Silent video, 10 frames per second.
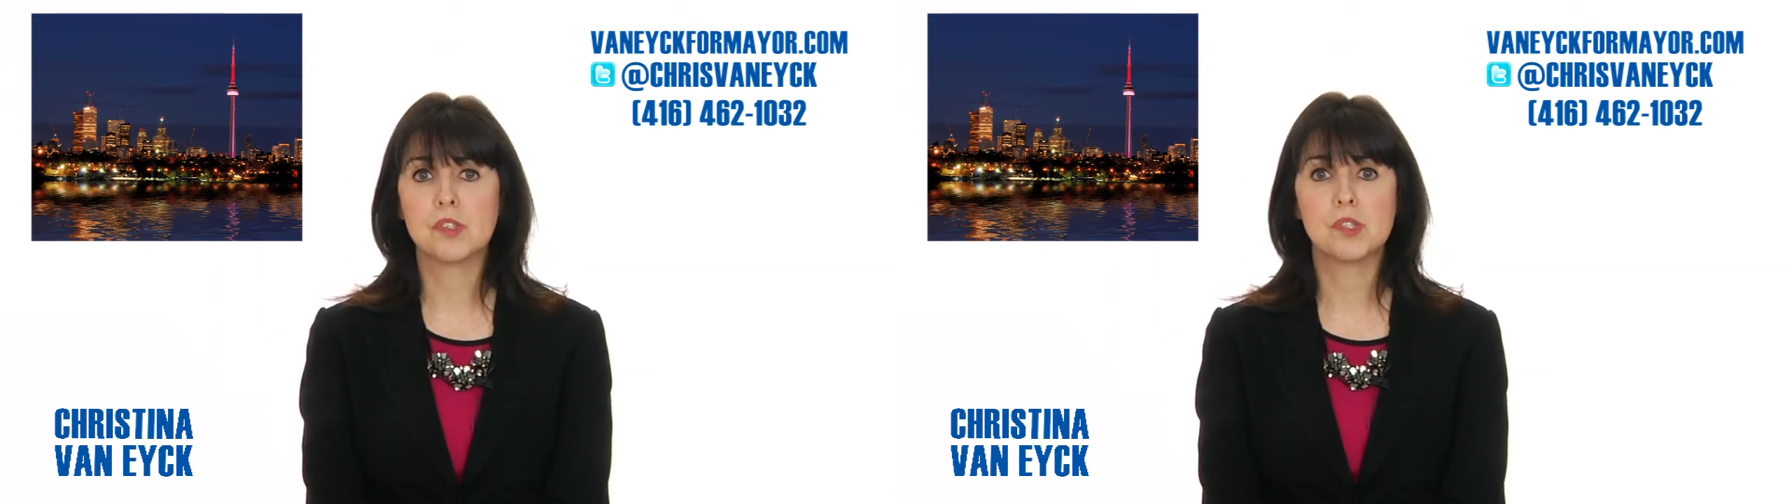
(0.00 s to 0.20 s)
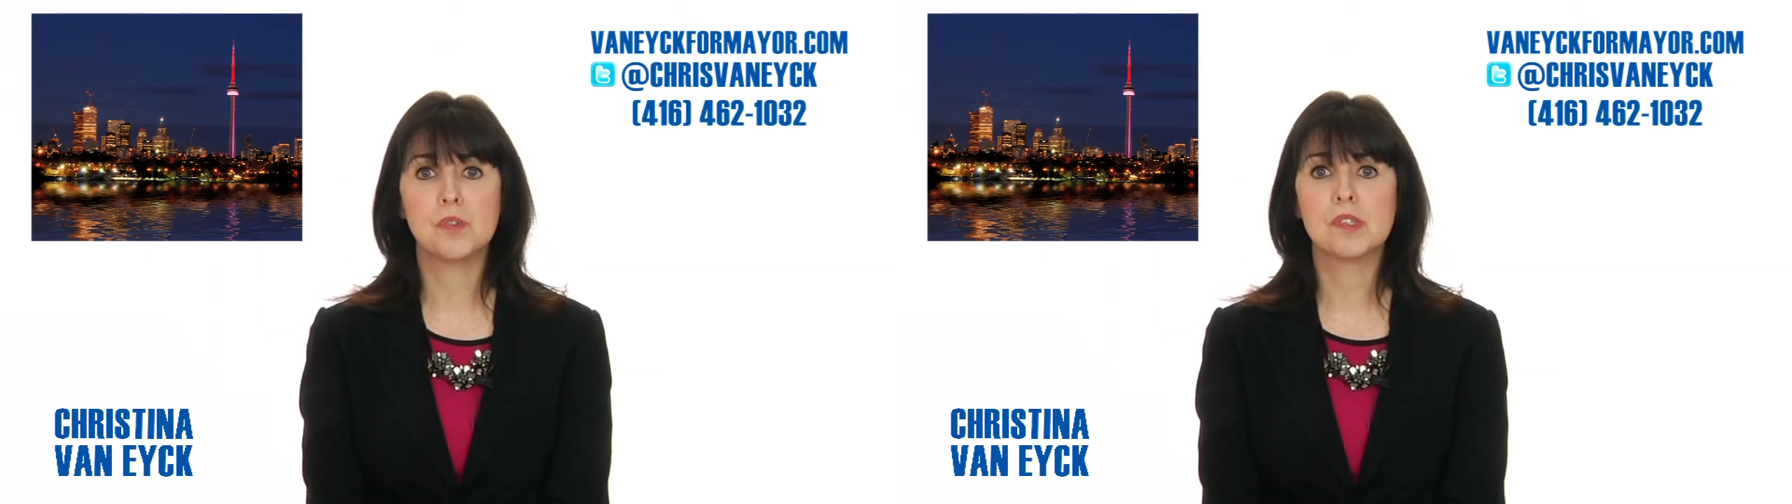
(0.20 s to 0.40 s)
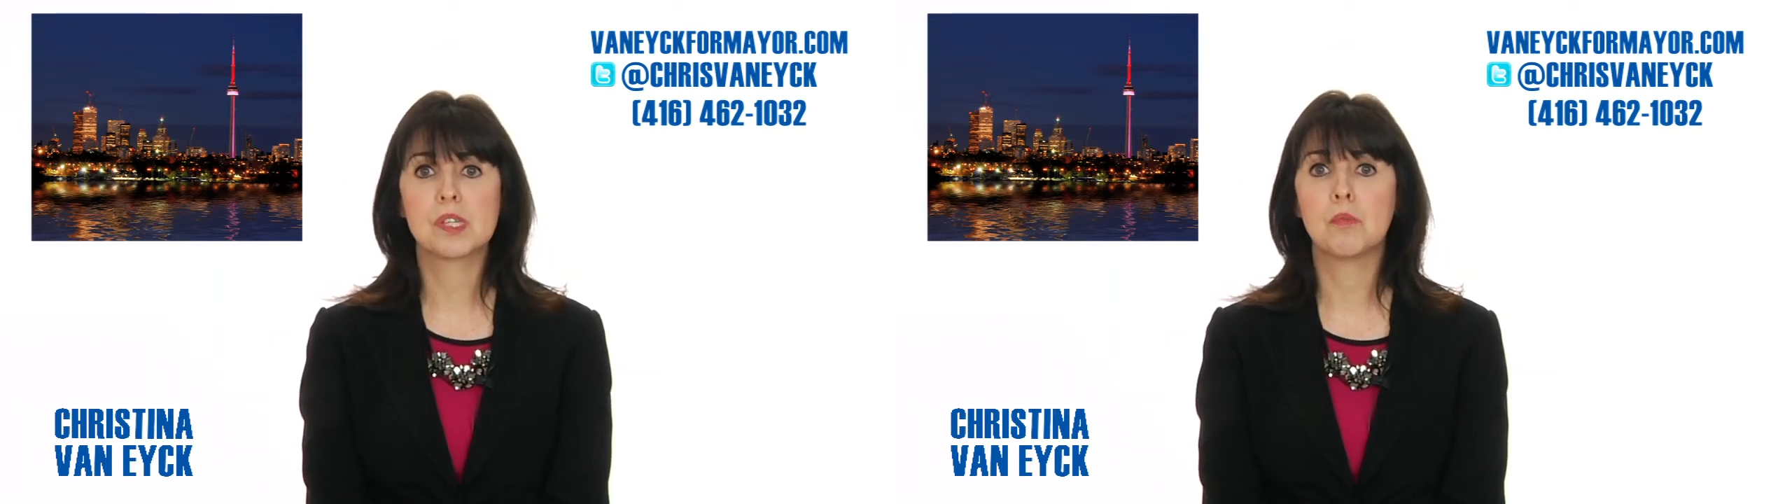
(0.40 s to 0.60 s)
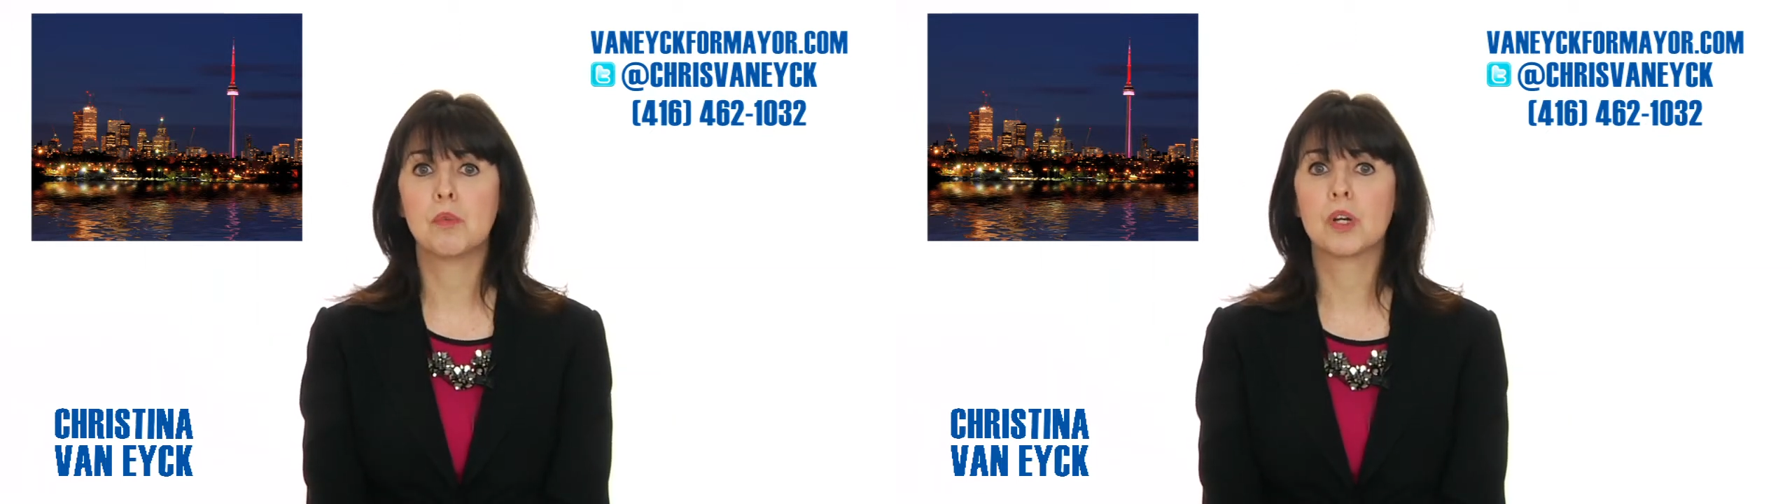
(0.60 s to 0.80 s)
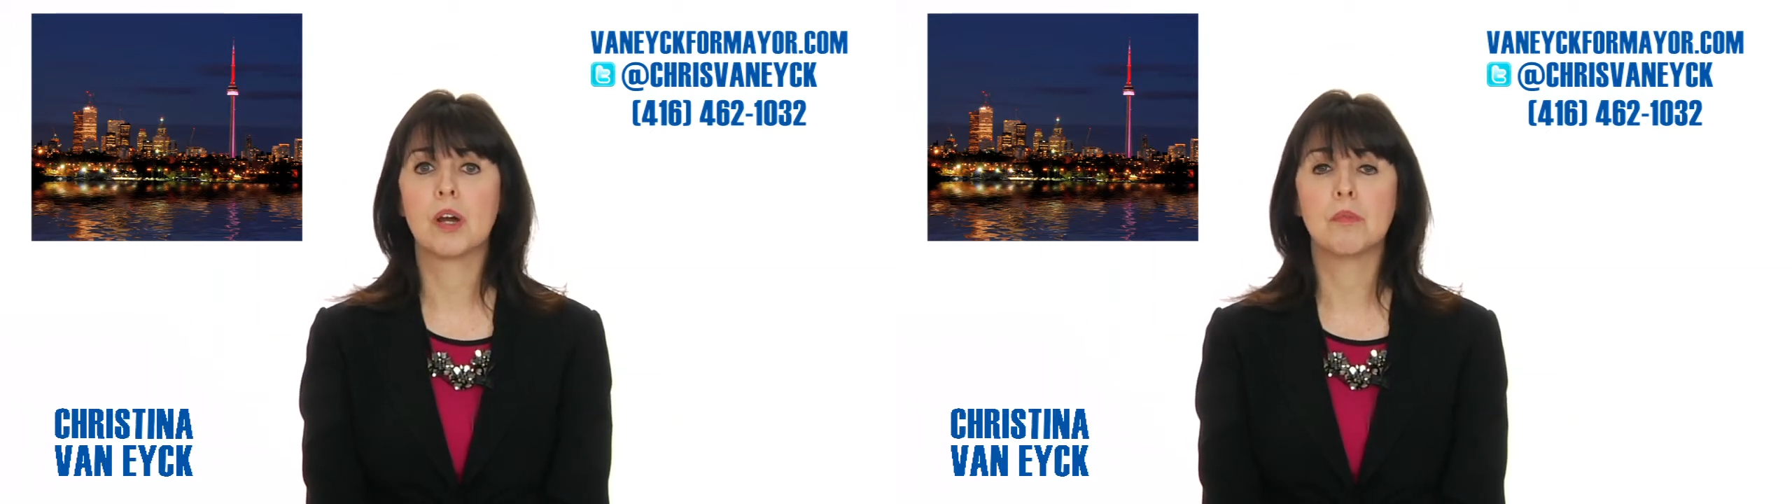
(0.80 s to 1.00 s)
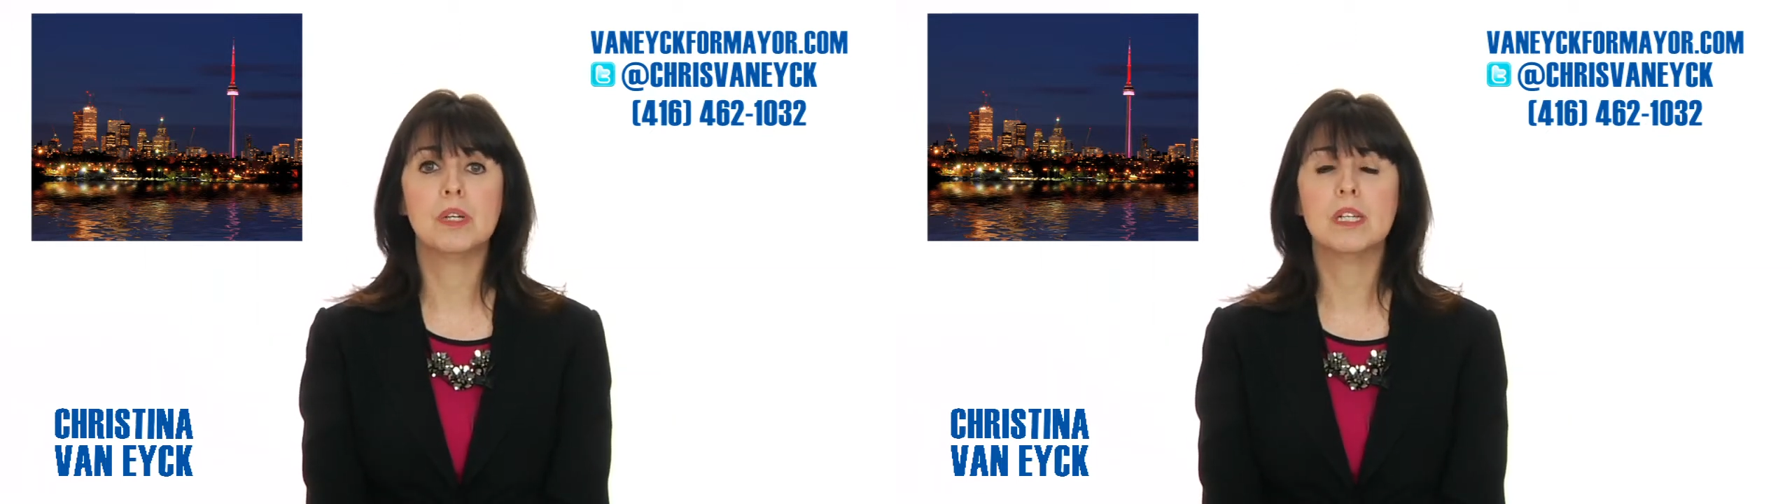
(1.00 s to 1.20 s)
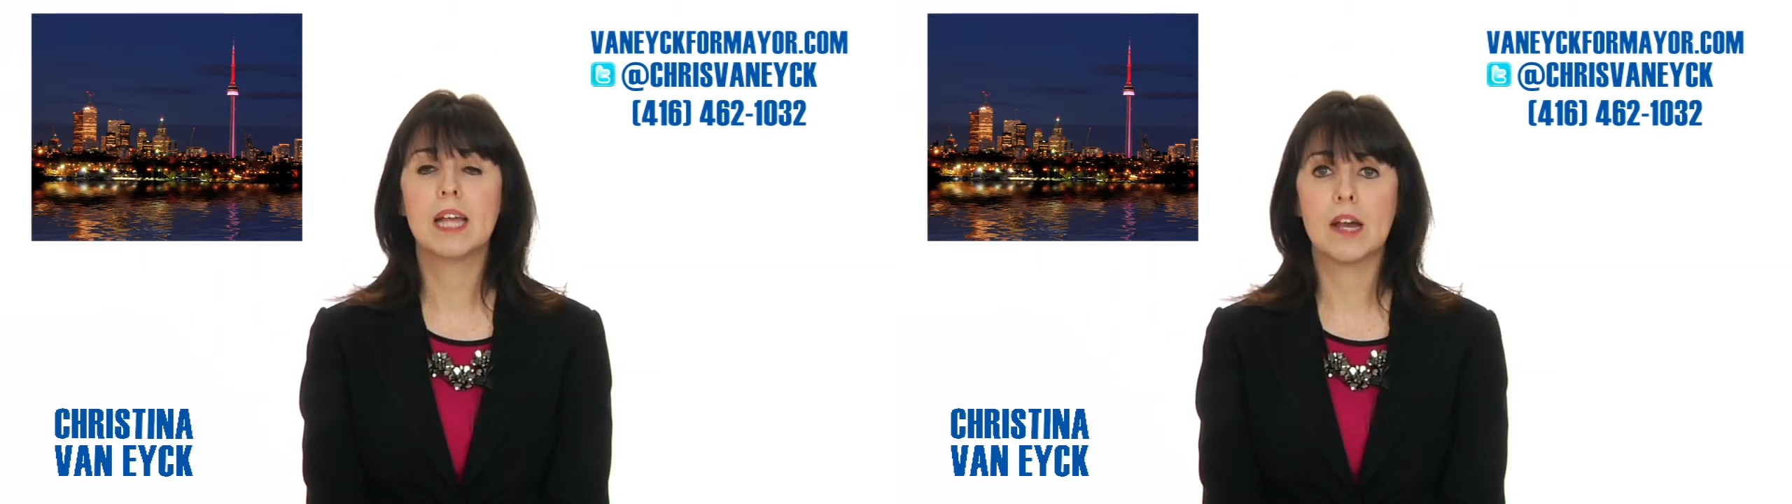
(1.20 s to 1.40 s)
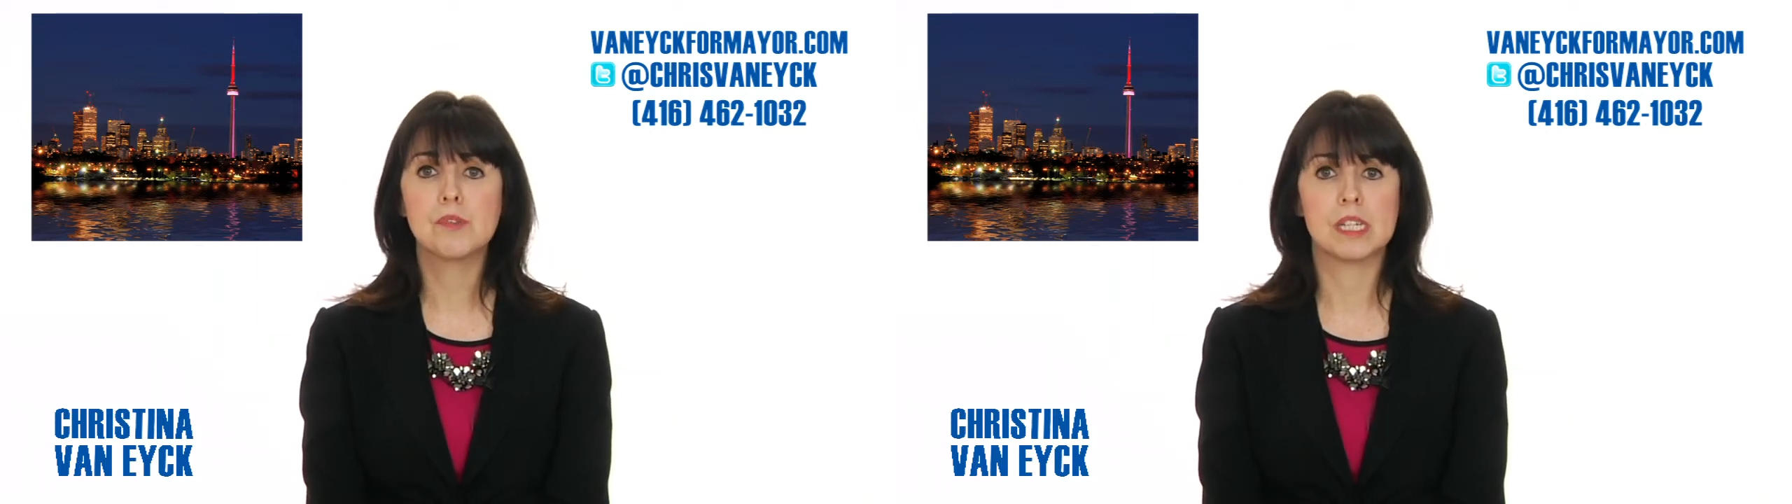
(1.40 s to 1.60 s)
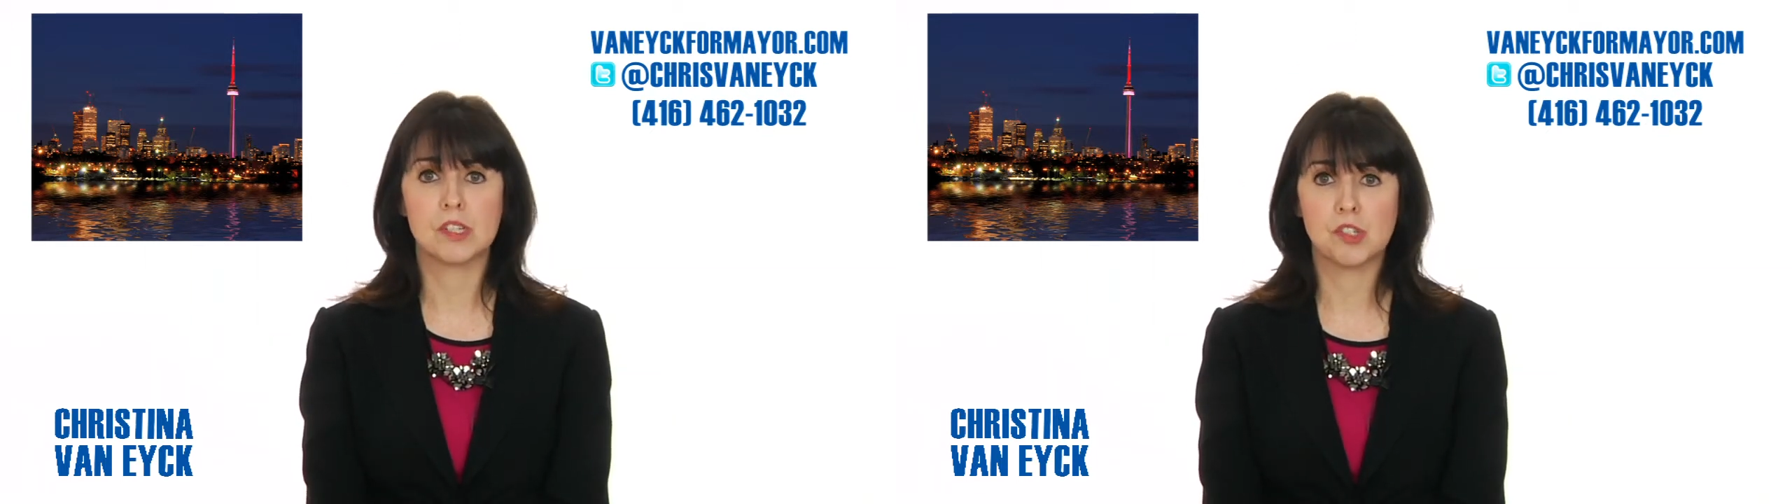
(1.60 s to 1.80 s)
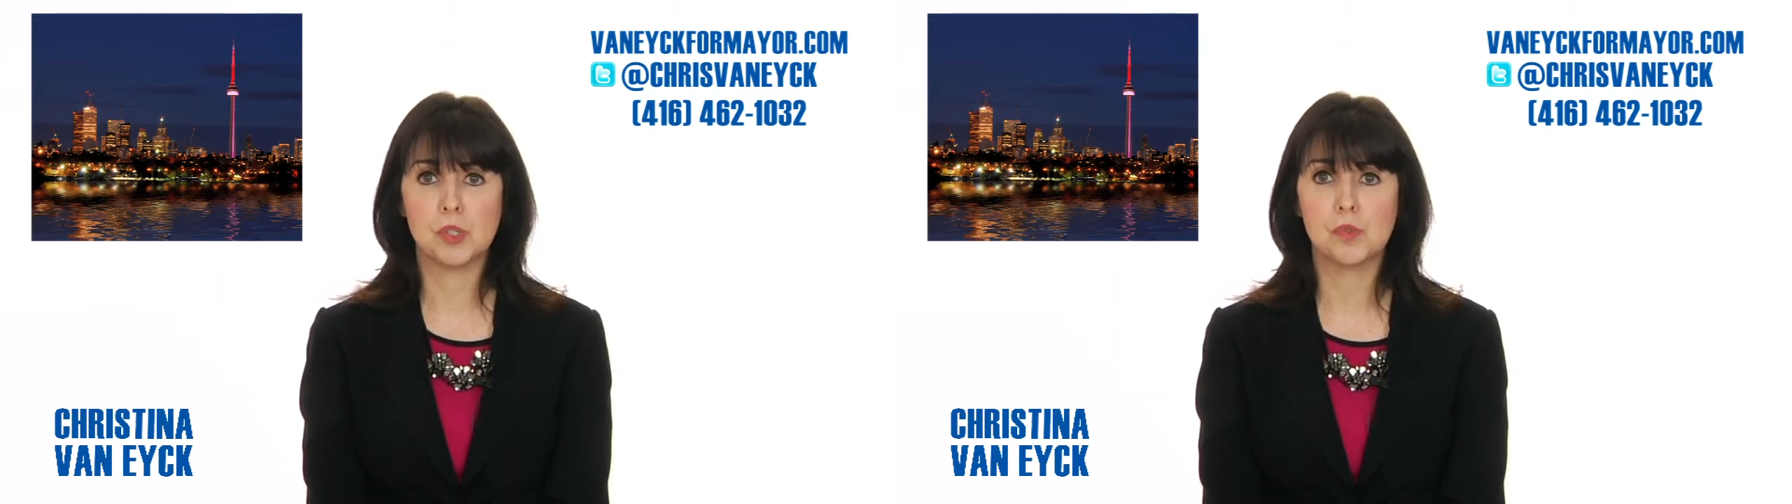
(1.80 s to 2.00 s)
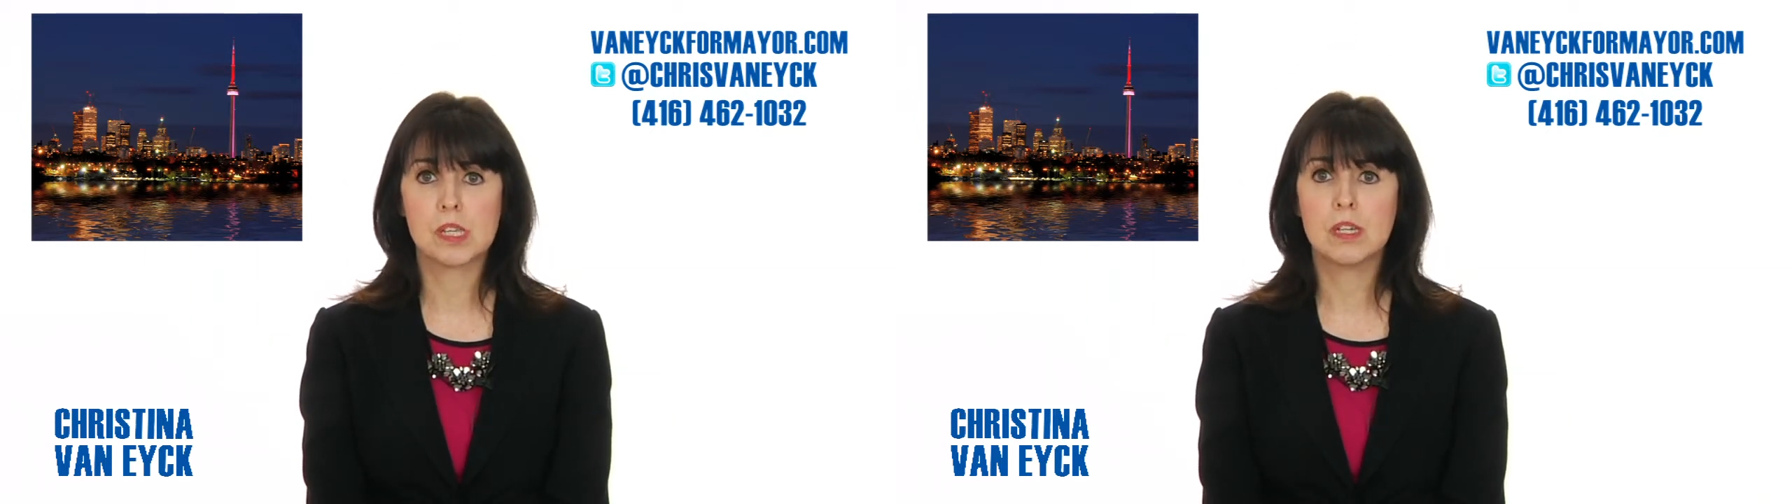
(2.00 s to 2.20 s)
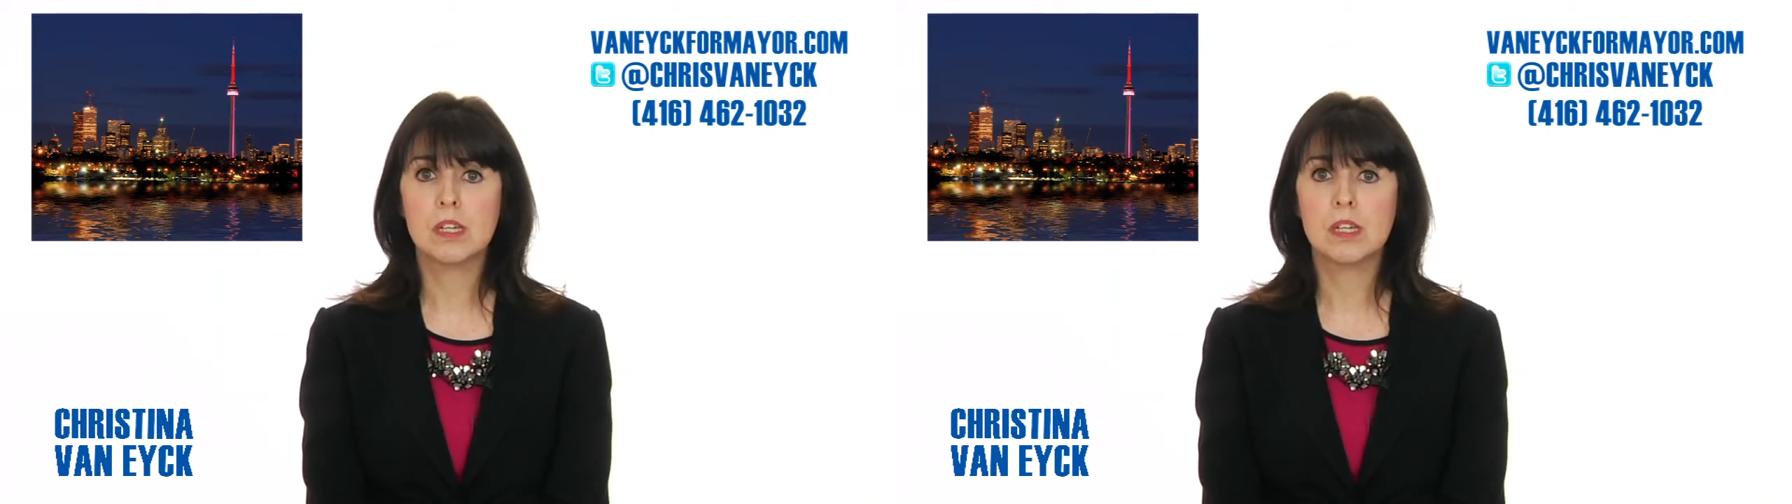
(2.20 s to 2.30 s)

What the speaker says: students can work on real housing issues,